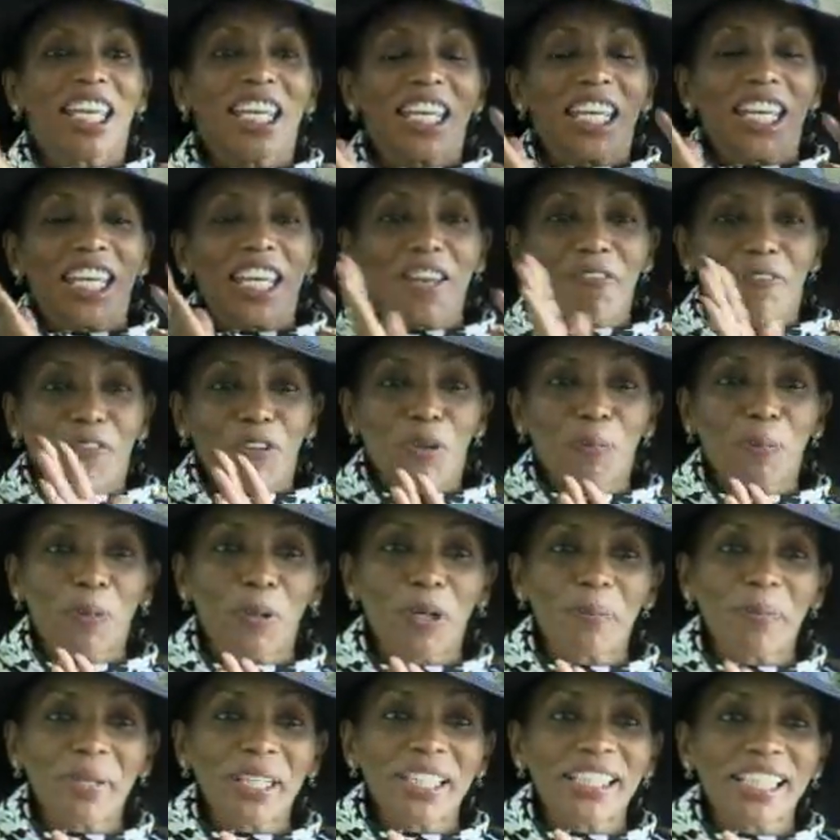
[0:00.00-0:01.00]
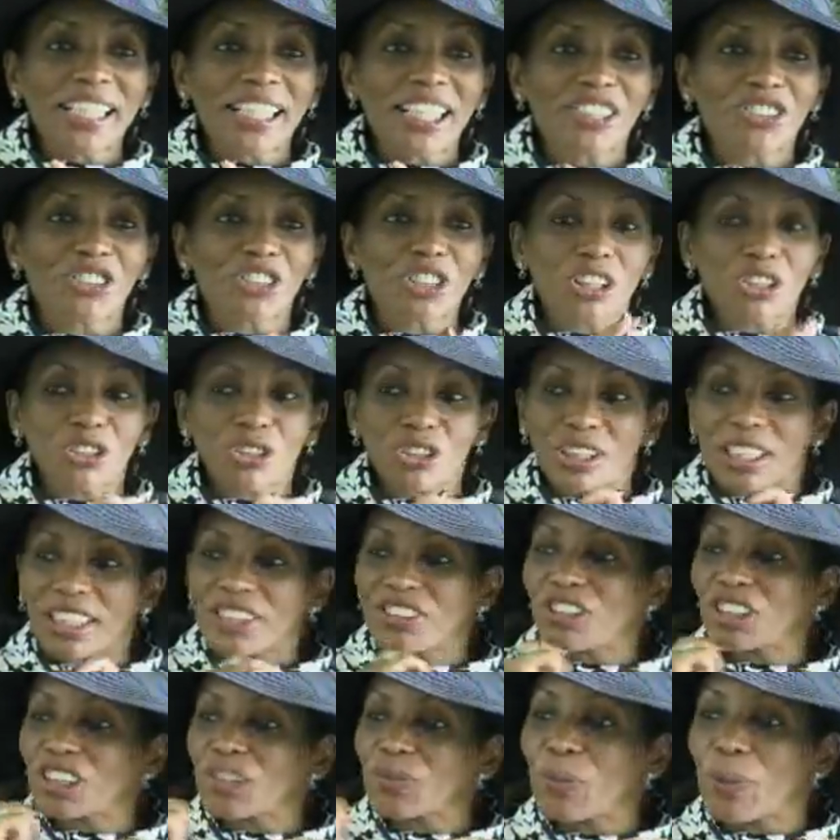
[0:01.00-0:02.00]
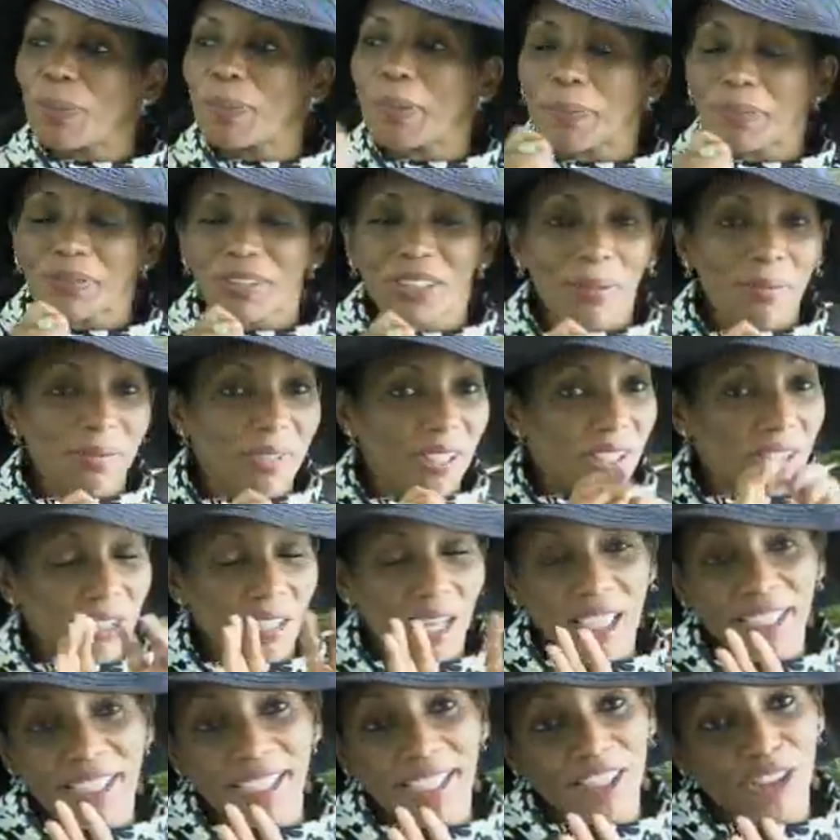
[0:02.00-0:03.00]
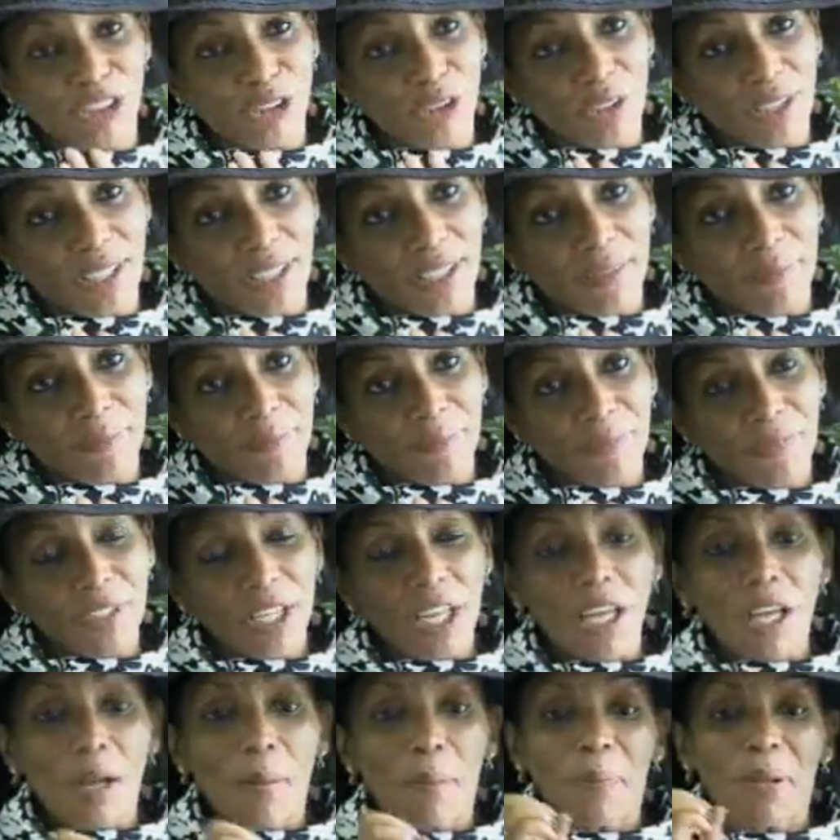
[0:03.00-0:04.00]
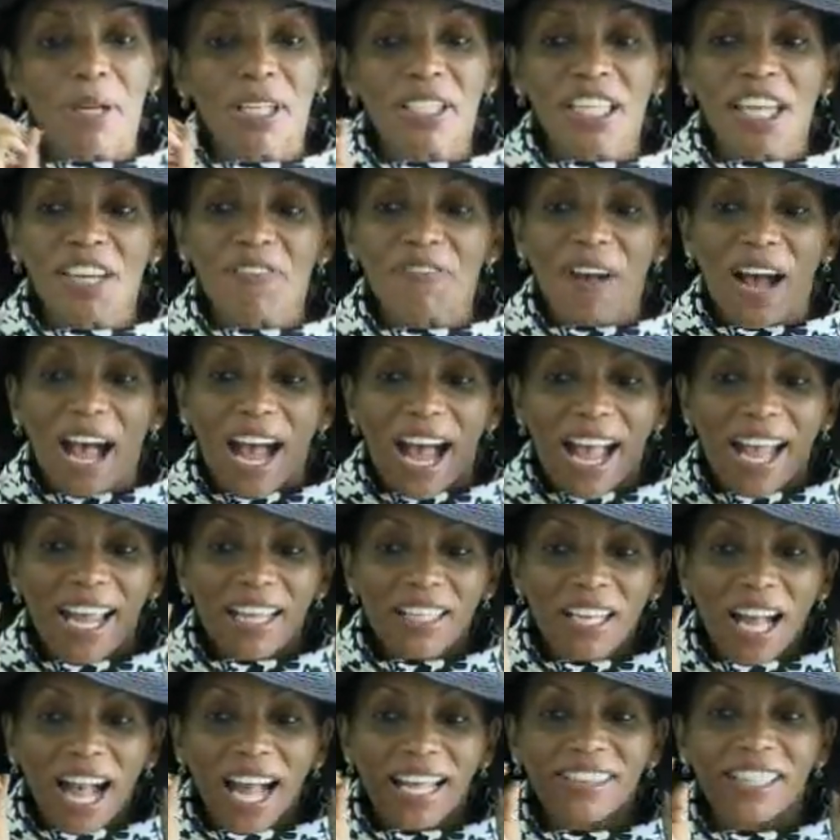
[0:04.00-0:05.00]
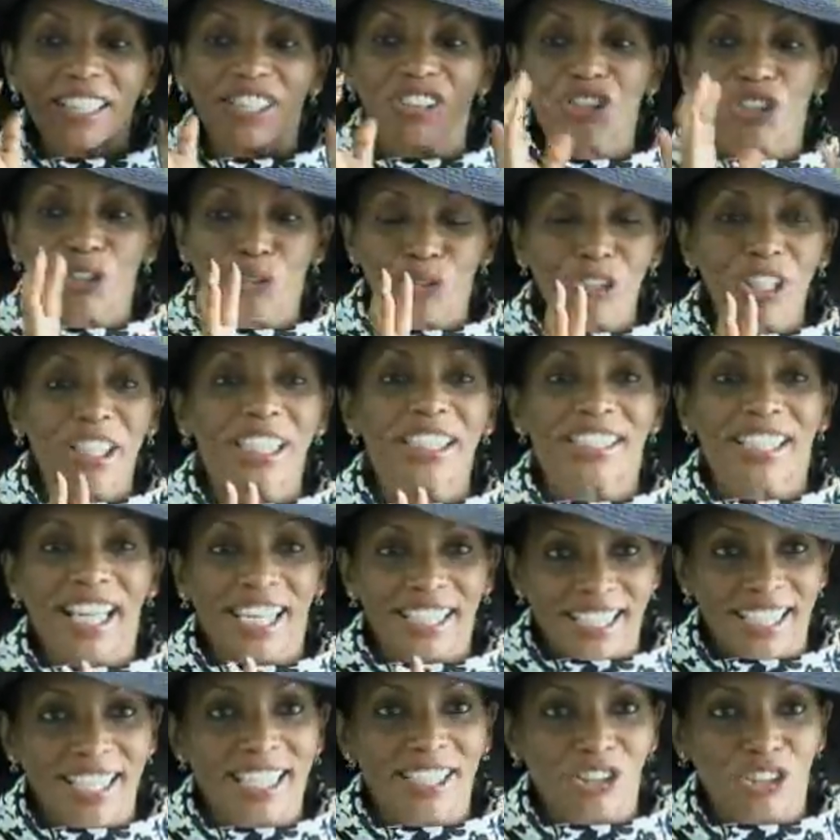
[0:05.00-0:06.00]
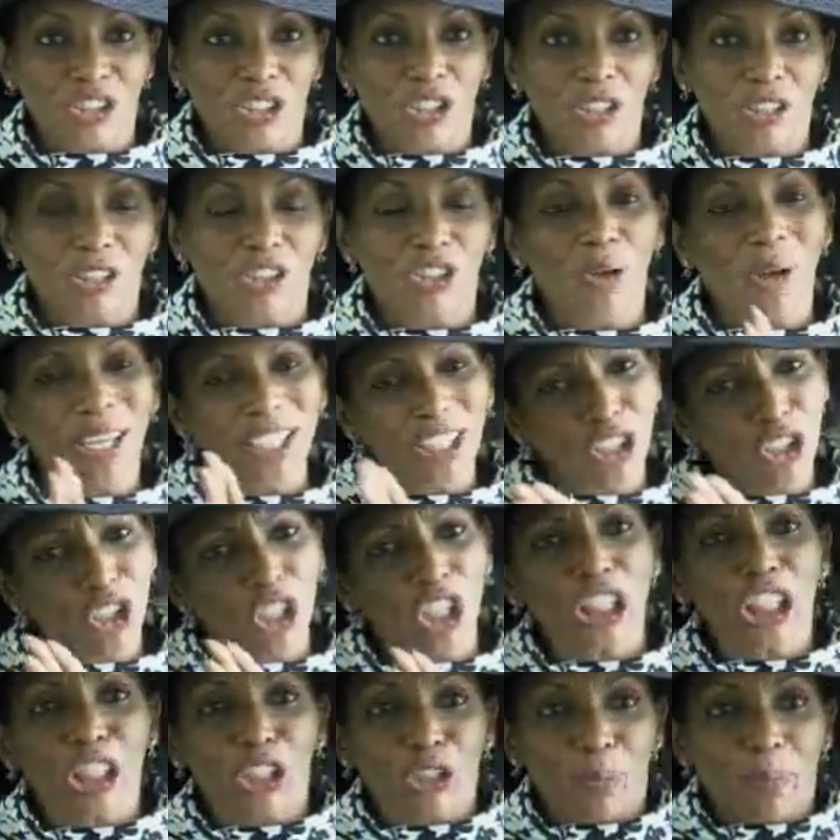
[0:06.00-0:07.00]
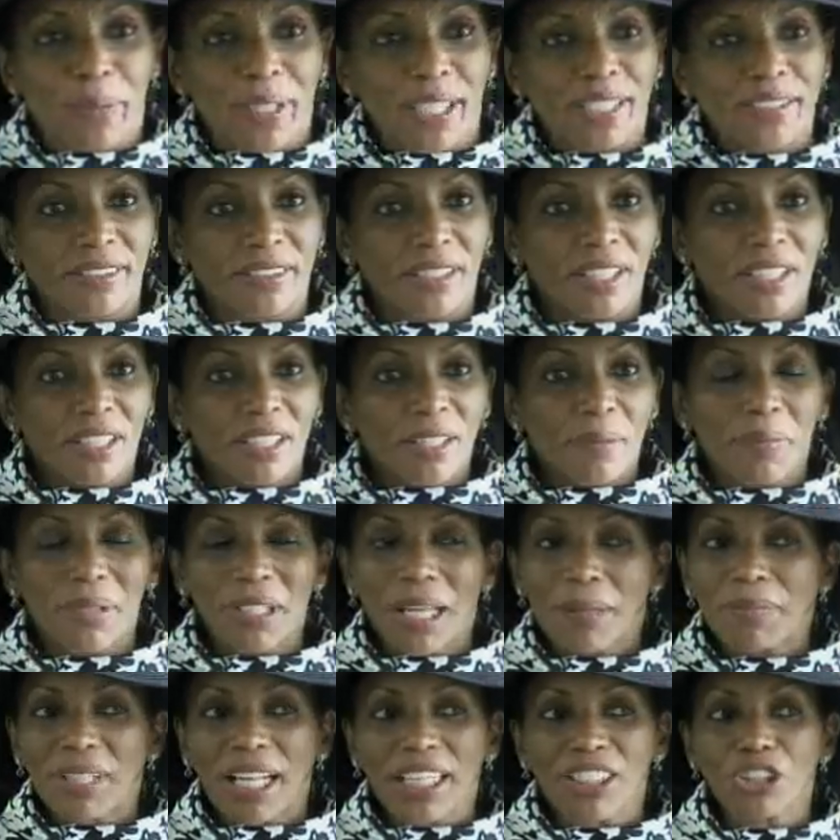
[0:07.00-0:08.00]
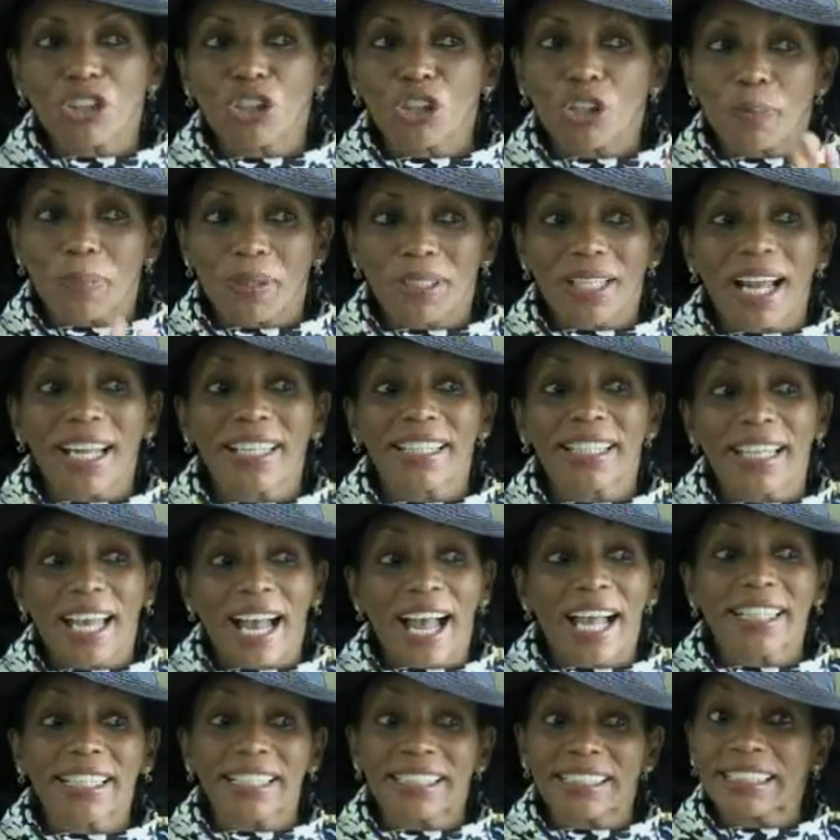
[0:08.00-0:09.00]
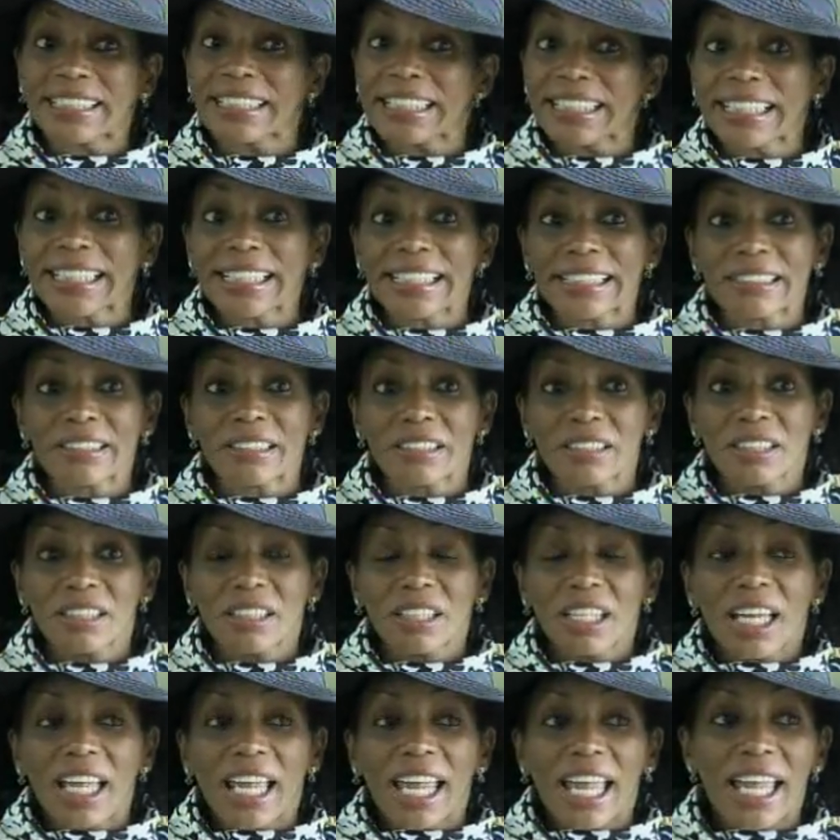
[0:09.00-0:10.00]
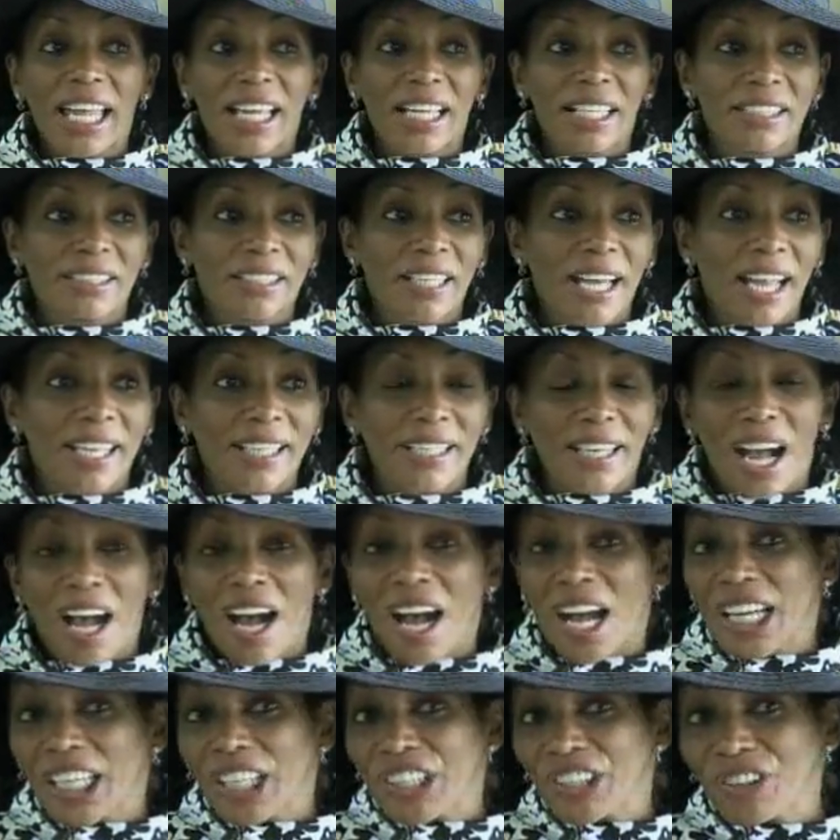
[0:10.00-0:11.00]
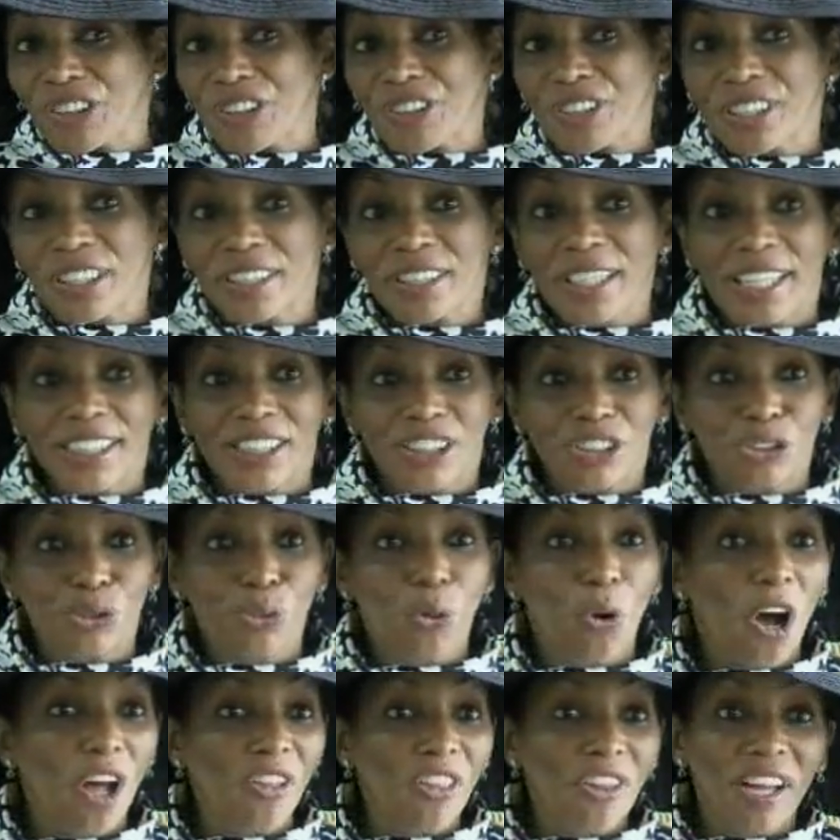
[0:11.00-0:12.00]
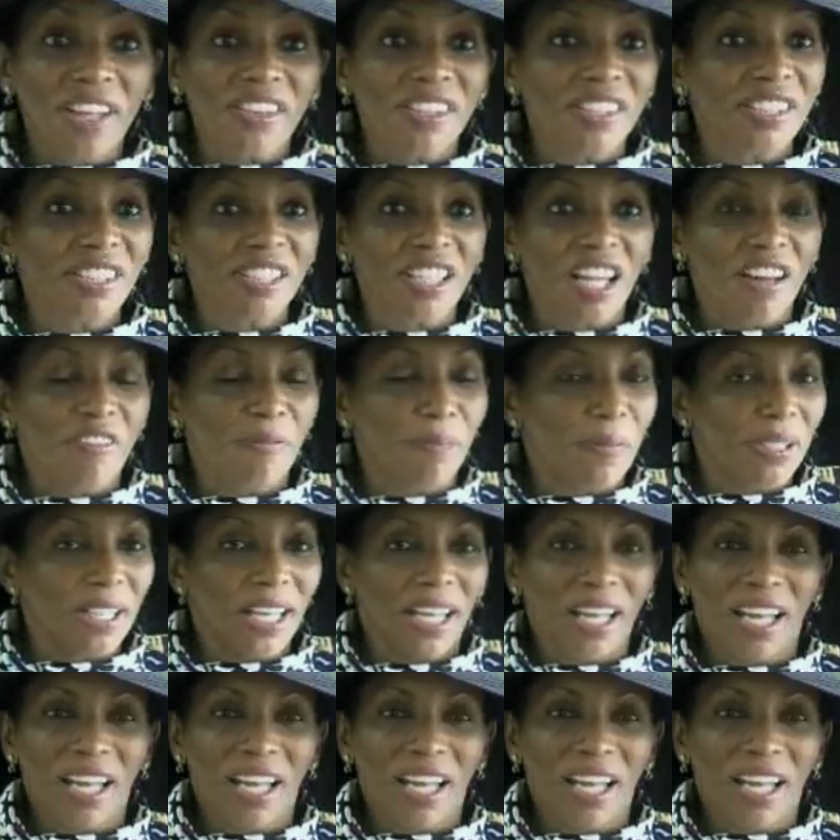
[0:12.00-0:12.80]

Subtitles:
If you put me in the kitchen and you say, just whip up something, I can't do that. But there's certain things I can cook. So I cook a little bit, but I'm not a cook, but I can clean and I iron and I can do all the other stuff, but